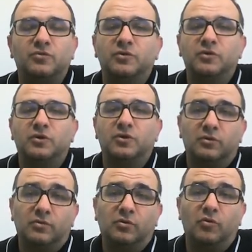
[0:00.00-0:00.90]
to the,
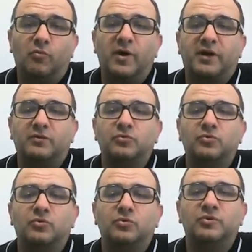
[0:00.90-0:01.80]
go back
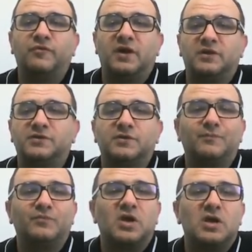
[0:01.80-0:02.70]
to defense.
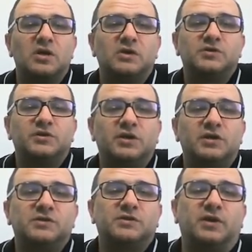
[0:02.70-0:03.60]
C
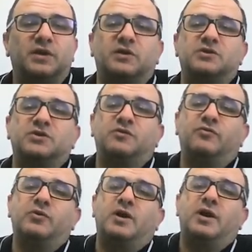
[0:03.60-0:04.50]
takes, knight takes
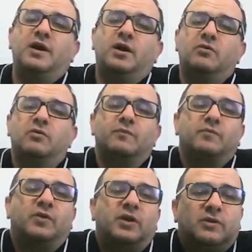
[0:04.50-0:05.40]
d4, and now
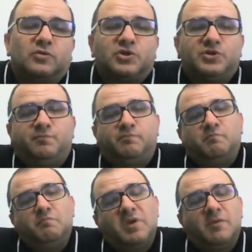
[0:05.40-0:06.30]
that looks
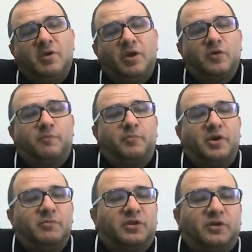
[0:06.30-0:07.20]
maybe
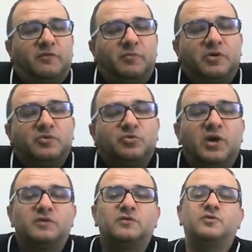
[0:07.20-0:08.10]
primitive because white